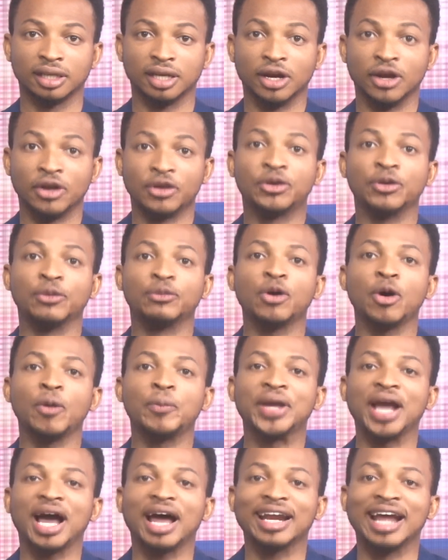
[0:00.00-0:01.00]

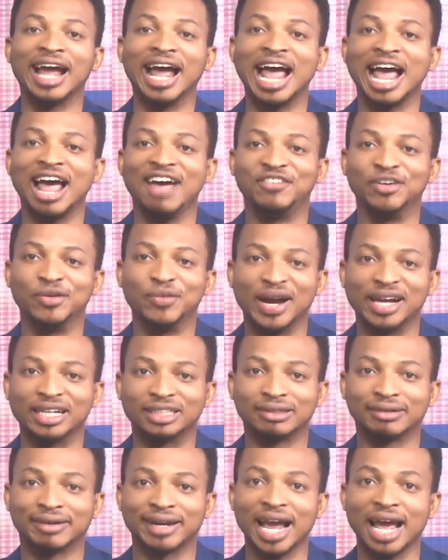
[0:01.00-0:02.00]
European
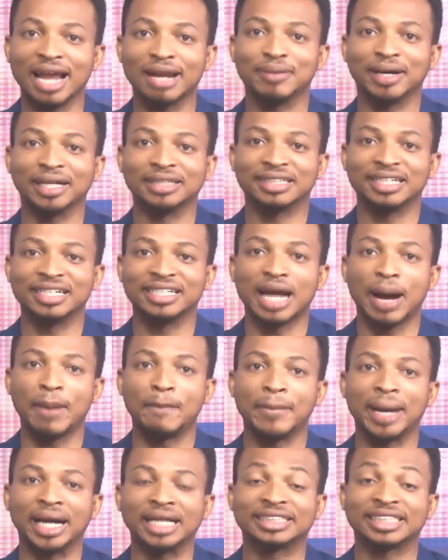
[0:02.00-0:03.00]
heavyweight Real Madrid
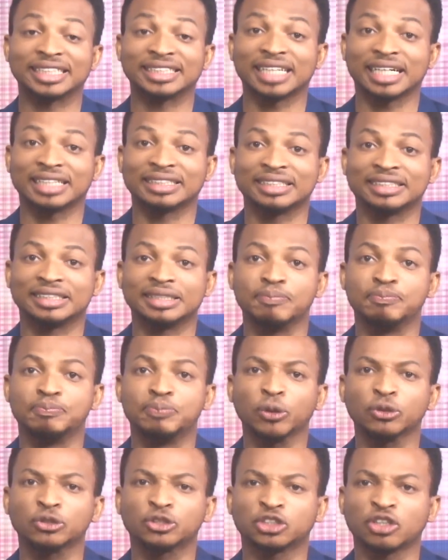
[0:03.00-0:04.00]
and Manchester City
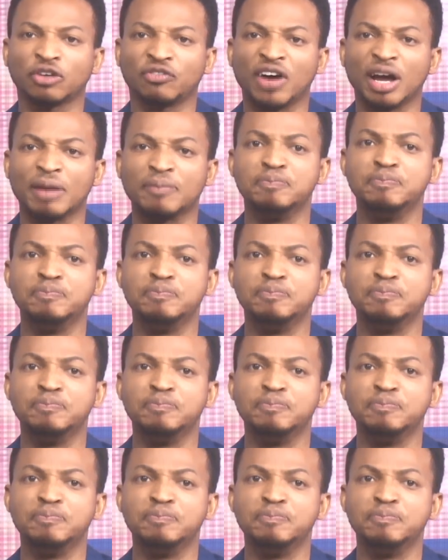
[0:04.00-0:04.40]
both suffered